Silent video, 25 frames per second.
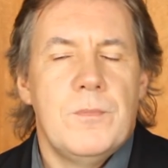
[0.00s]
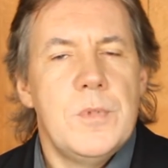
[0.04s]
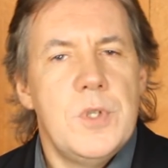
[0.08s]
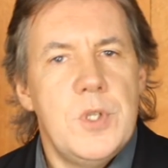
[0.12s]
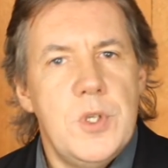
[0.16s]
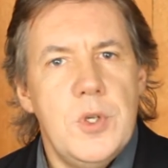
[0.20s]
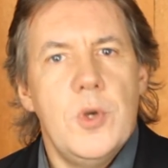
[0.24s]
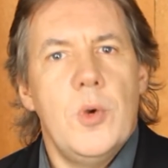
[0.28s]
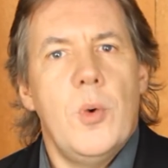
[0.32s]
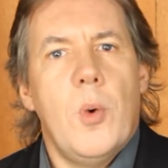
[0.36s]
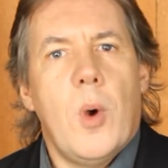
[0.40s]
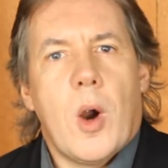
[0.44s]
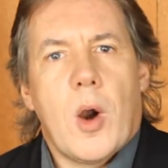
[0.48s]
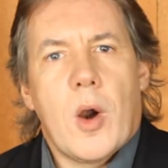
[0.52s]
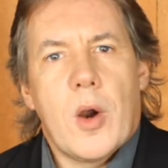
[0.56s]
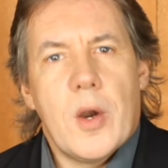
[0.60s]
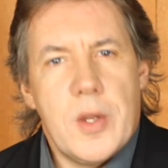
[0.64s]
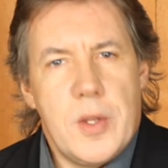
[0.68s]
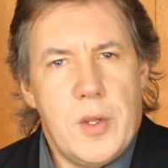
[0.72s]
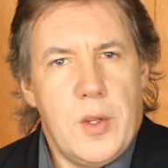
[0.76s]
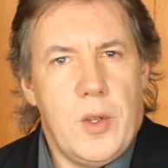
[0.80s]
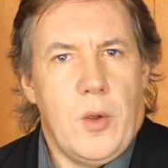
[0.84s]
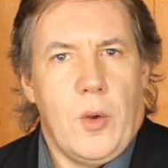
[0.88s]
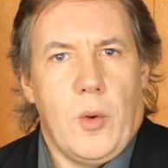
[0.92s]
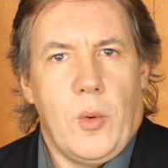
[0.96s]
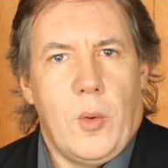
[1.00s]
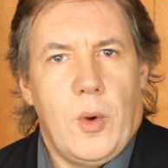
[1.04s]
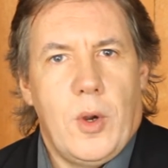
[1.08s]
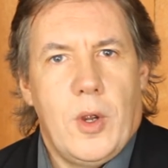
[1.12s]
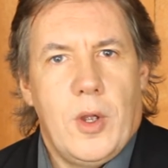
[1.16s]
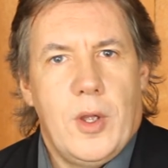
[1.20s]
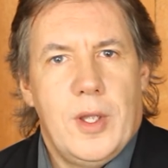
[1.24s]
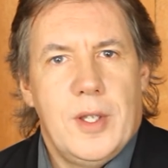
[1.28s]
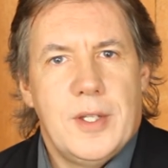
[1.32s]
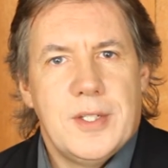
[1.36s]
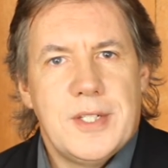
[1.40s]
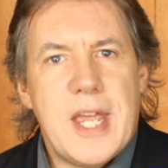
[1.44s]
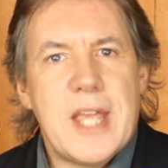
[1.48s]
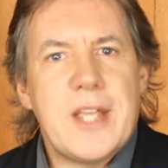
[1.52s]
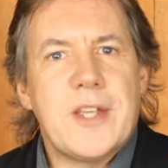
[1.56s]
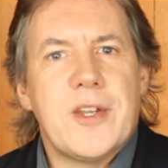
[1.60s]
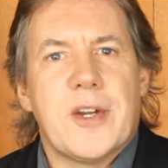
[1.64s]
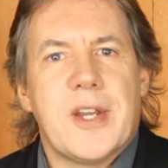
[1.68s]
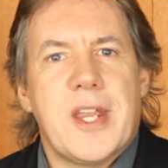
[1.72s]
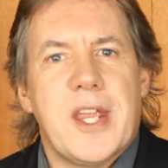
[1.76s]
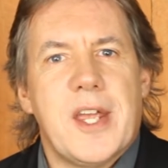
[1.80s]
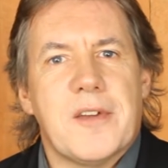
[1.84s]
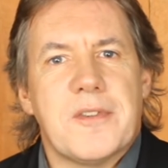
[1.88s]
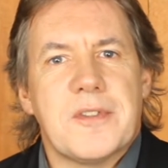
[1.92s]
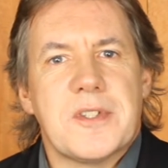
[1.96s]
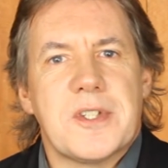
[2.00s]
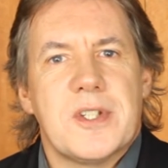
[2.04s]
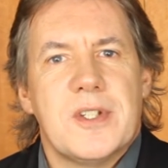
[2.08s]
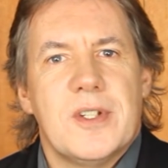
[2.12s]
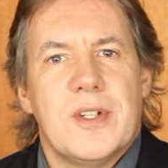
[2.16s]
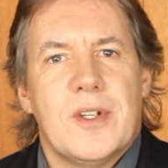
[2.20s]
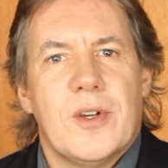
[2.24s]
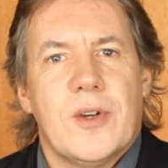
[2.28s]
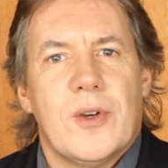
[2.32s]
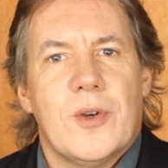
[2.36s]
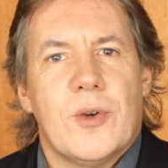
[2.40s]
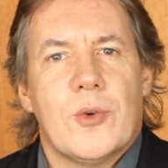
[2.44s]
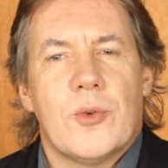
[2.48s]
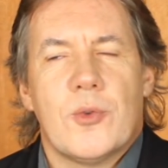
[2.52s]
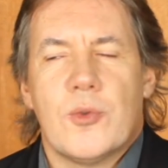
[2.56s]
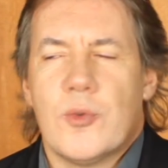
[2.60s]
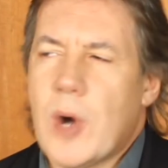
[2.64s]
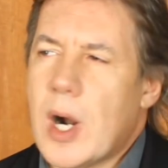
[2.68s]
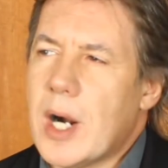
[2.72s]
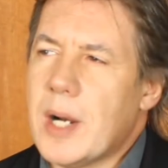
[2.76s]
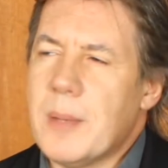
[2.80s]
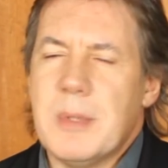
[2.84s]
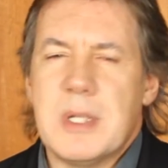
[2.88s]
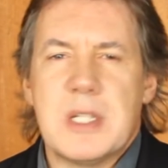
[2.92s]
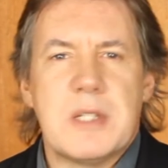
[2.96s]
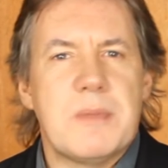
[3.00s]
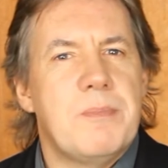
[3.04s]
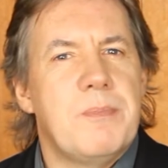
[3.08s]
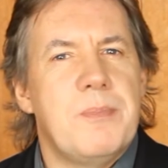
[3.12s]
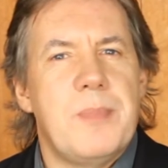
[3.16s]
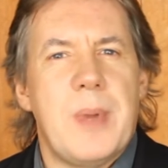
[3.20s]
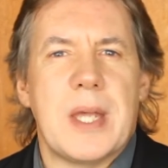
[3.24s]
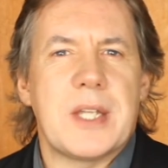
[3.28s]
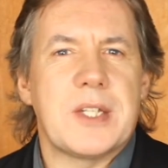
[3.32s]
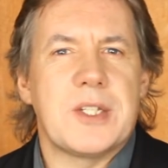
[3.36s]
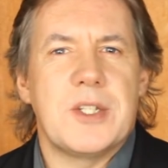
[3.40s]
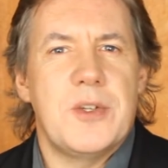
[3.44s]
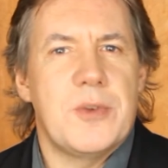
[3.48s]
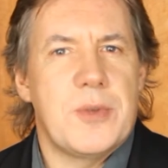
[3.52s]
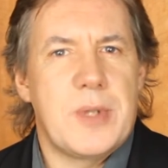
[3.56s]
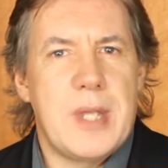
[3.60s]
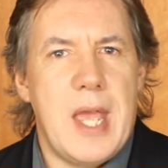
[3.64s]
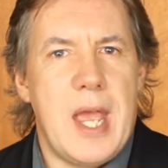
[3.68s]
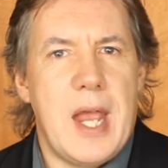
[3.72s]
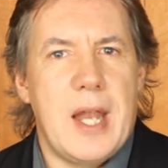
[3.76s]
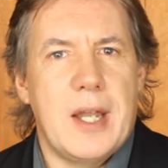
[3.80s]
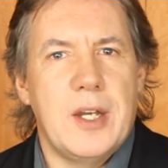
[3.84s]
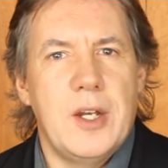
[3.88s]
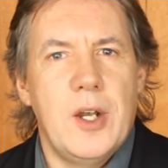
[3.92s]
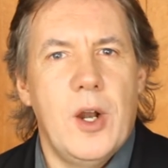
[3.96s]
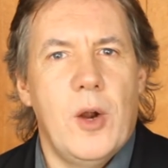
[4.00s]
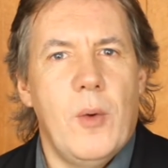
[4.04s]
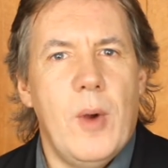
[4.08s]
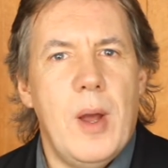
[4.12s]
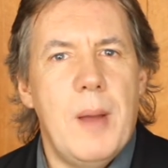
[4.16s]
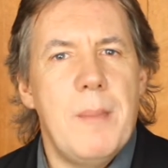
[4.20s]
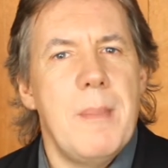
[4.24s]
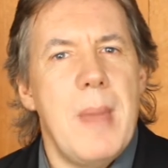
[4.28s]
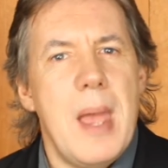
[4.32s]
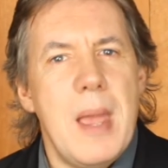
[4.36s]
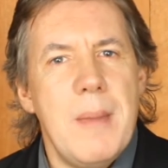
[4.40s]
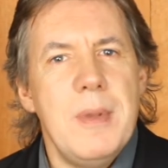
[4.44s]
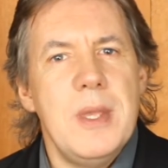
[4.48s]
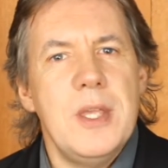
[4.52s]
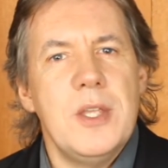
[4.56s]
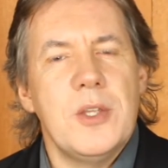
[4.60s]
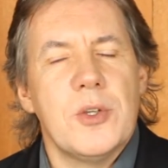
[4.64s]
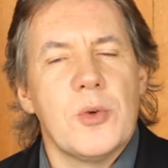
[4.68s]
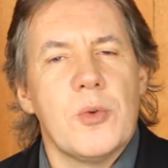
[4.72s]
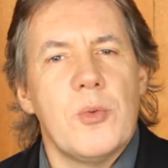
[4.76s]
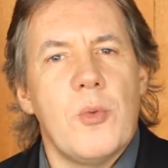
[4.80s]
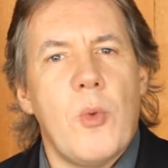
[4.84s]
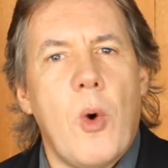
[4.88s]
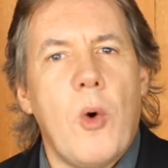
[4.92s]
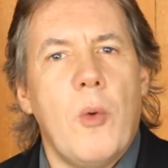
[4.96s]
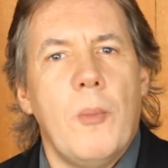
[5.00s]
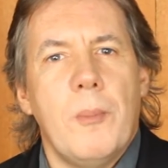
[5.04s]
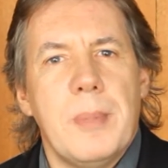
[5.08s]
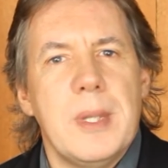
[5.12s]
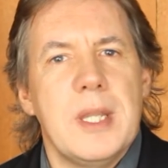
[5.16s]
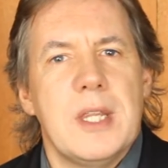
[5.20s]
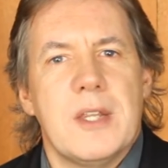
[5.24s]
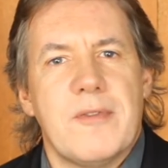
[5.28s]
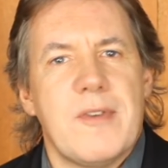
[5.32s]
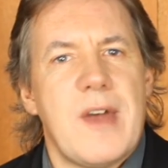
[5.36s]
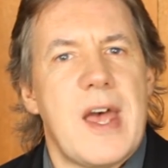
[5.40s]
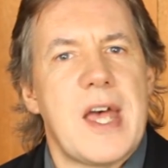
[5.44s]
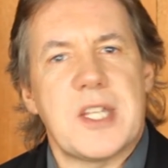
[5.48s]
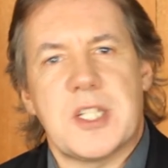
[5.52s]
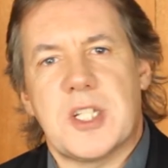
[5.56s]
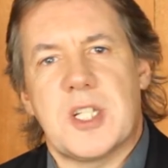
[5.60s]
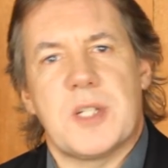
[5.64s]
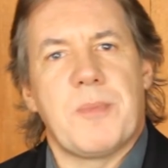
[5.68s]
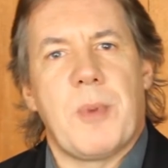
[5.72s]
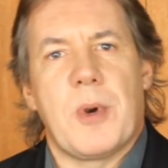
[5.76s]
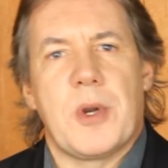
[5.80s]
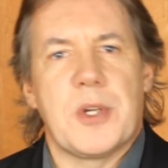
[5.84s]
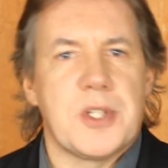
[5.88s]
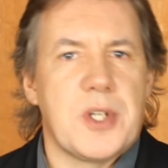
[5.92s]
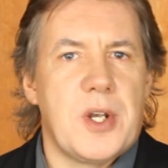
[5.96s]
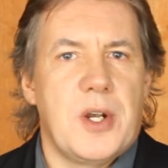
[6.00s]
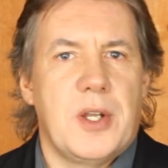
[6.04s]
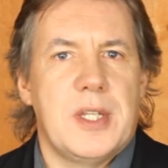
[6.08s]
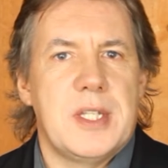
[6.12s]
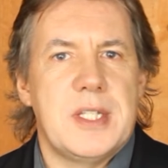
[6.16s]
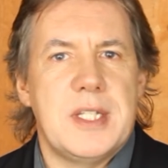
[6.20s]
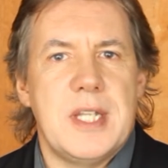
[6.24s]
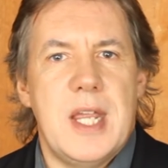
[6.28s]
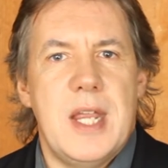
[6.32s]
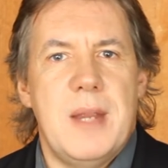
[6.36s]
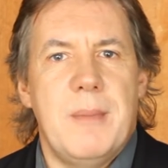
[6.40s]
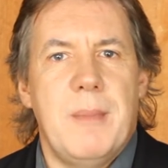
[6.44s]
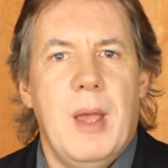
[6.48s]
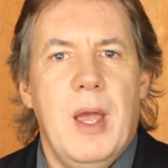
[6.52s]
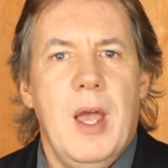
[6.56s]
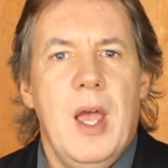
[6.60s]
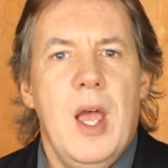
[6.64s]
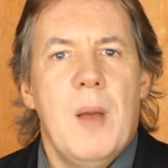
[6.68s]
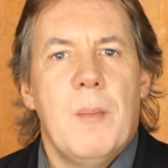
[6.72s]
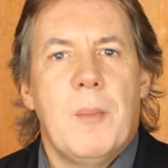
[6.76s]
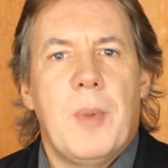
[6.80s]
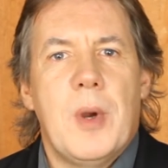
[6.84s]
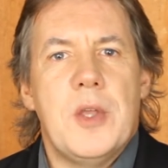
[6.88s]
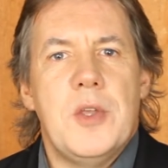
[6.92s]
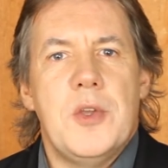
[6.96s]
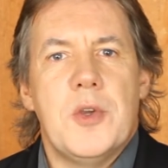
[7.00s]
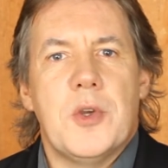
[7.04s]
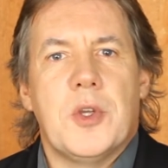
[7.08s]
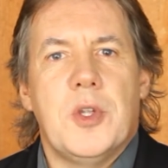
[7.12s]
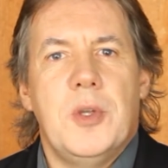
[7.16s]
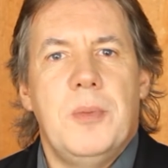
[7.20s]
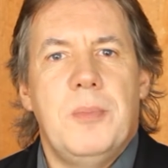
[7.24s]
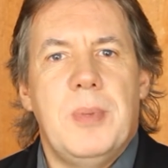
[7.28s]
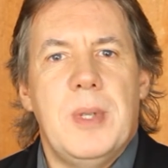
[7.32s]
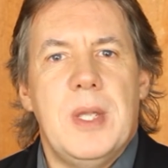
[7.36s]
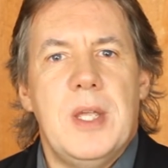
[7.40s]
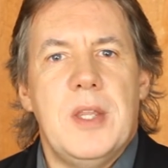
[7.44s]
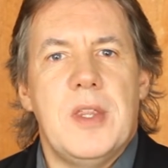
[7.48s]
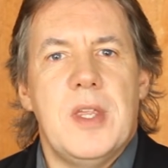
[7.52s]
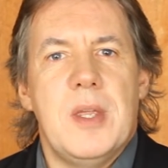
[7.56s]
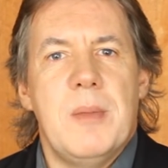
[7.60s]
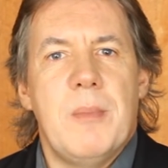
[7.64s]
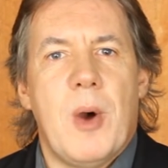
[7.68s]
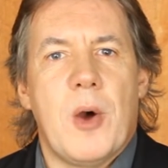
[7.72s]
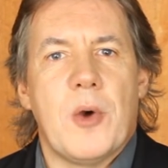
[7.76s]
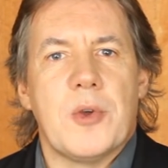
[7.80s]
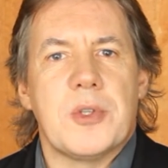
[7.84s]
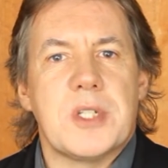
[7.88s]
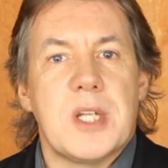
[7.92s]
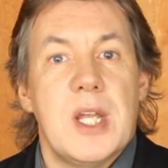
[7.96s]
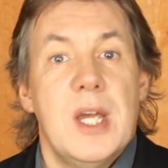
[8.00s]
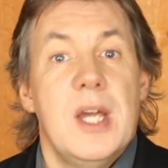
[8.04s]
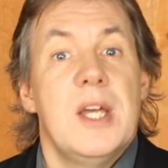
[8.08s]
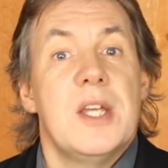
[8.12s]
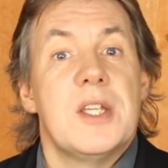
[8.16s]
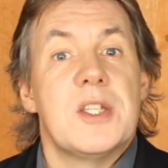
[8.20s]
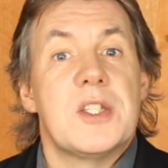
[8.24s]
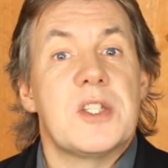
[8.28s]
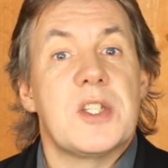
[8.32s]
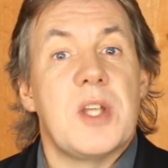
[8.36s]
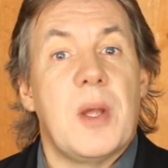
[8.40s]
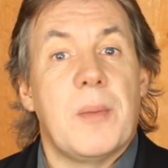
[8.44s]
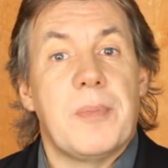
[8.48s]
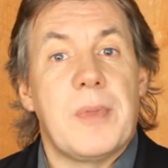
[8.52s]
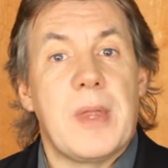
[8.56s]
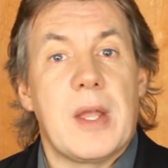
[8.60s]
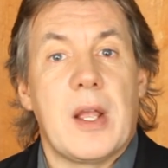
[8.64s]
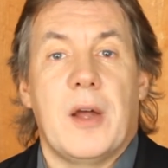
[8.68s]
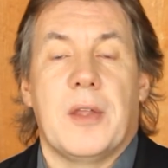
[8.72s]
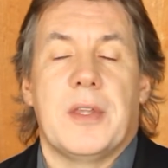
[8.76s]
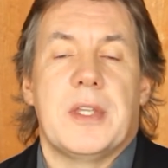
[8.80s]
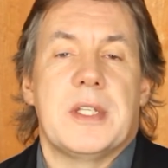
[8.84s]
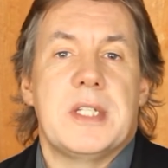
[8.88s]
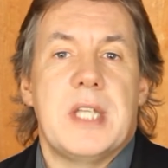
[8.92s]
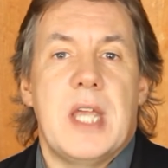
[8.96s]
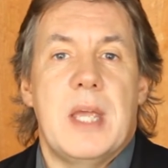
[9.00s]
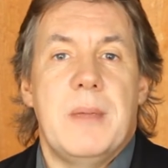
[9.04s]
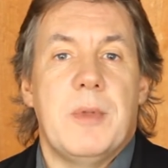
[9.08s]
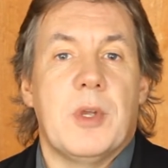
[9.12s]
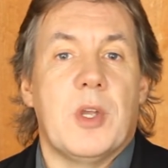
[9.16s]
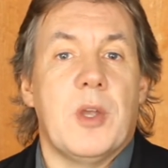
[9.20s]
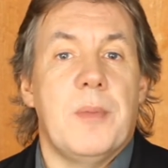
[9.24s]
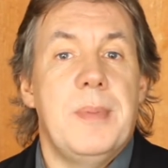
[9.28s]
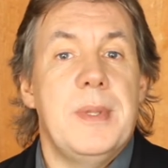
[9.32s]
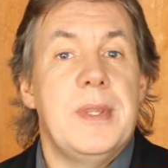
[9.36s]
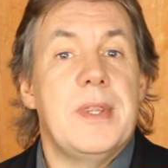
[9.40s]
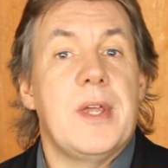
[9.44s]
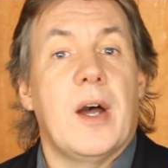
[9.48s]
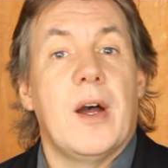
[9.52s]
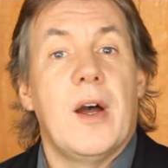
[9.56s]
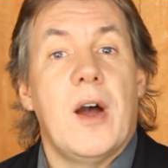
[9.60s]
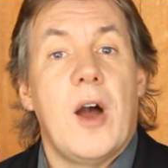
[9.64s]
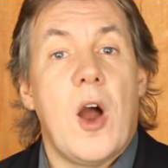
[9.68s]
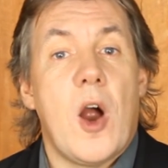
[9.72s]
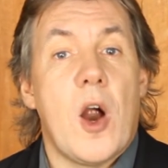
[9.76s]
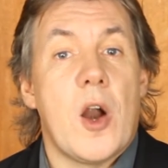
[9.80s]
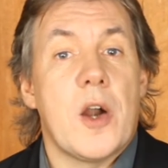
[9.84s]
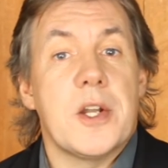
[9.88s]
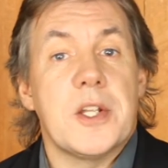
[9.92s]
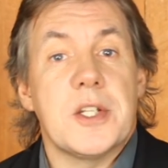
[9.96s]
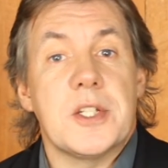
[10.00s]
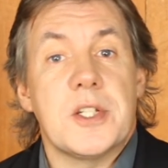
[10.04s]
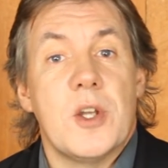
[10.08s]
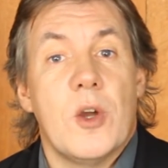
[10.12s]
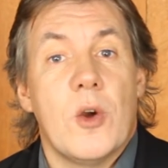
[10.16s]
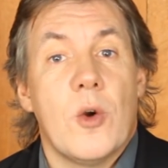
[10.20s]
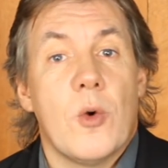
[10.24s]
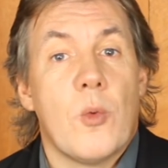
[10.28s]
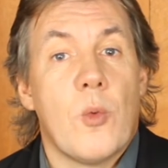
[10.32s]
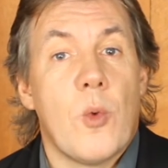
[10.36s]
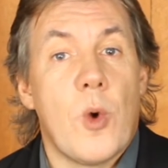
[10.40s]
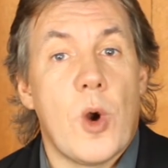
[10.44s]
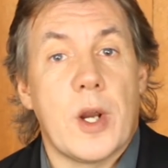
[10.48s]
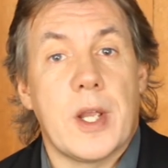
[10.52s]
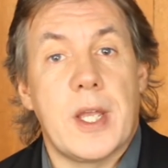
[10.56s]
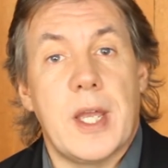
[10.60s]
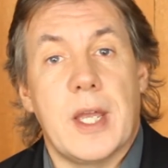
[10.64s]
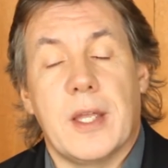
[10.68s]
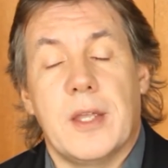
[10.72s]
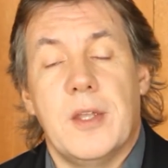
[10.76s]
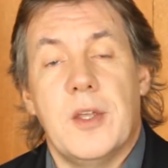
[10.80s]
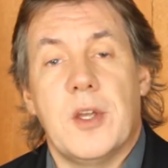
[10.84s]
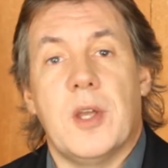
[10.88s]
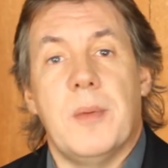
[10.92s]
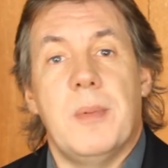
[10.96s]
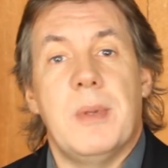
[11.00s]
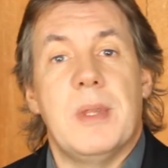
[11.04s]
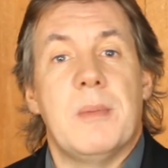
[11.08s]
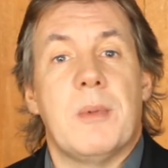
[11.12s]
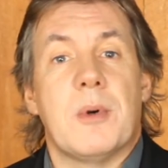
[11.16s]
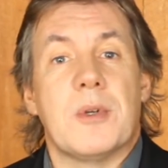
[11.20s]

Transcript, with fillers: You are you. Take your gifts, run them as best you can. You know what? Maybe you won't be the fastest person on the team, but you could be the most something on the team. You could be the hardest working. You could be